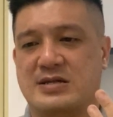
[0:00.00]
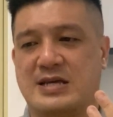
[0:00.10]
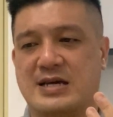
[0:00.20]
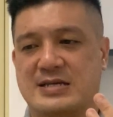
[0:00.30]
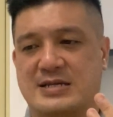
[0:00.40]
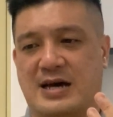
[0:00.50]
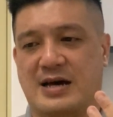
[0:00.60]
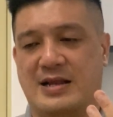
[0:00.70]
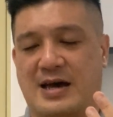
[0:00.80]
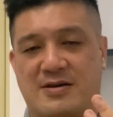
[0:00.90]
things
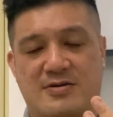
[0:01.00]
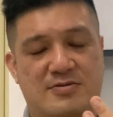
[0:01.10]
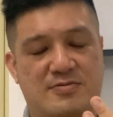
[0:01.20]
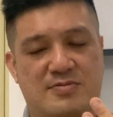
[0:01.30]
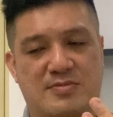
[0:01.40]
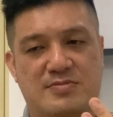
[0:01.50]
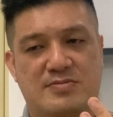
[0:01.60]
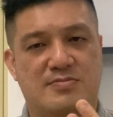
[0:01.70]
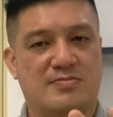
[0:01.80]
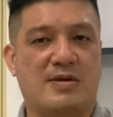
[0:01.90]
uh, like
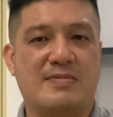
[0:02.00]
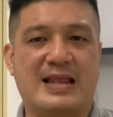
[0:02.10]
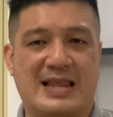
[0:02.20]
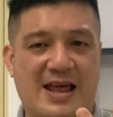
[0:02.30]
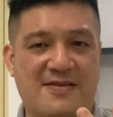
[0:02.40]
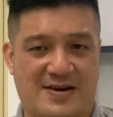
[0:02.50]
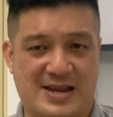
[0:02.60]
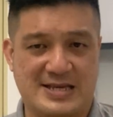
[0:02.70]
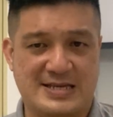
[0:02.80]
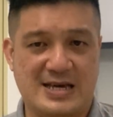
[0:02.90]
maybe land
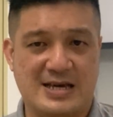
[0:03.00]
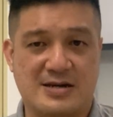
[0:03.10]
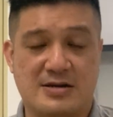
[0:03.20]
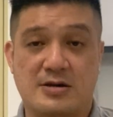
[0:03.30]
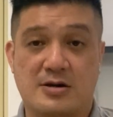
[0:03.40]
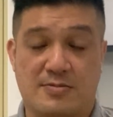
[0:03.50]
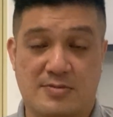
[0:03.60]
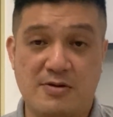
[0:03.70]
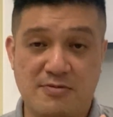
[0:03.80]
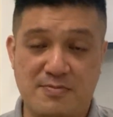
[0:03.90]
financing.
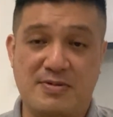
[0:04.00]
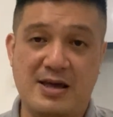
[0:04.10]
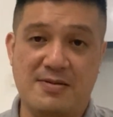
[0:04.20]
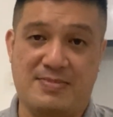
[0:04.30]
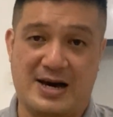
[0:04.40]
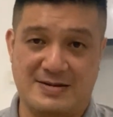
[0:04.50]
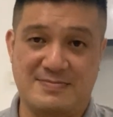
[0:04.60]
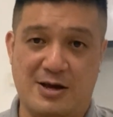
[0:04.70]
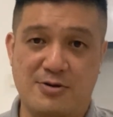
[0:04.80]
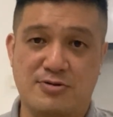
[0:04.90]
It will be in Bahasa
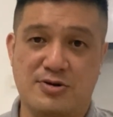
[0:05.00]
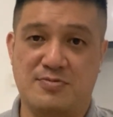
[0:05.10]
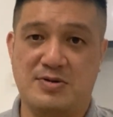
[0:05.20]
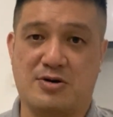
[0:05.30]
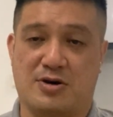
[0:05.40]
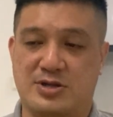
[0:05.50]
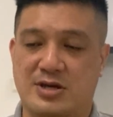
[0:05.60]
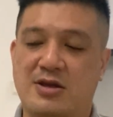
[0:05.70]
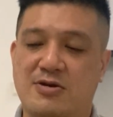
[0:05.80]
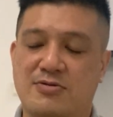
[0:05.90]
Melayu. It will be
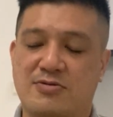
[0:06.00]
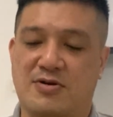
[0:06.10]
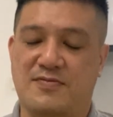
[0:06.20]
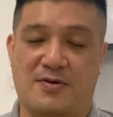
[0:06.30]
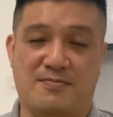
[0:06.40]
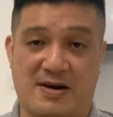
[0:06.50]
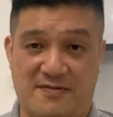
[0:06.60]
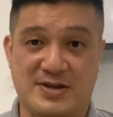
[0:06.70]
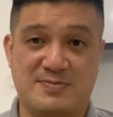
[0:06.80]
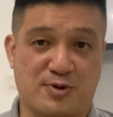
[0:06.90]
continue from my
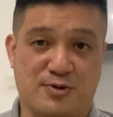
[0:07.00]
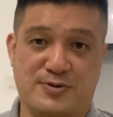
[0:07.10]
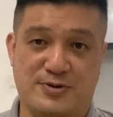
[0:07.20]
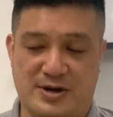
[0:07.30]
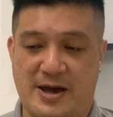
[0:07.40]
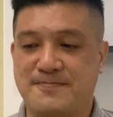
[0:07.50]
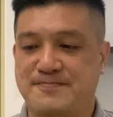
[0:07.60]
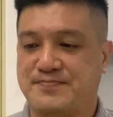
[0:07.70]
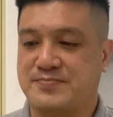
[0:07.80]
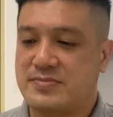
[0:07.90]
first book. Okay,
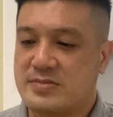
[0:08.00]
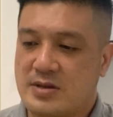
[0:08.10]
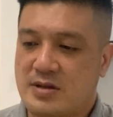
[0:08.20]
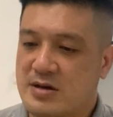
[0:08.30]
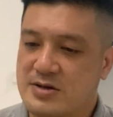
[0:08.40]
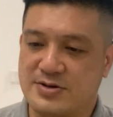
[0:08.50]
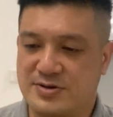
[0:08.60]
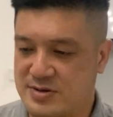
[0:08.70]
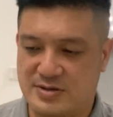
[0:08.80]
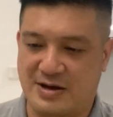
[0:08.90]
so
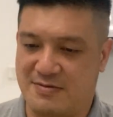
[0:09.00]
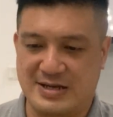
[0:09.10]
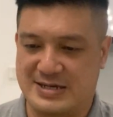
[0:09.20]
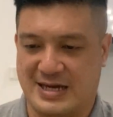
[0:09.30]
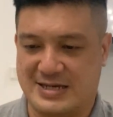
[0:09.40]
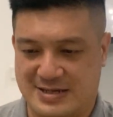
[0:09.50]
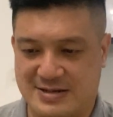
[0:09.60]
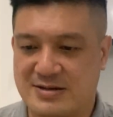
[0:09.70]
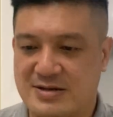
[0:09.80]
that one is next year.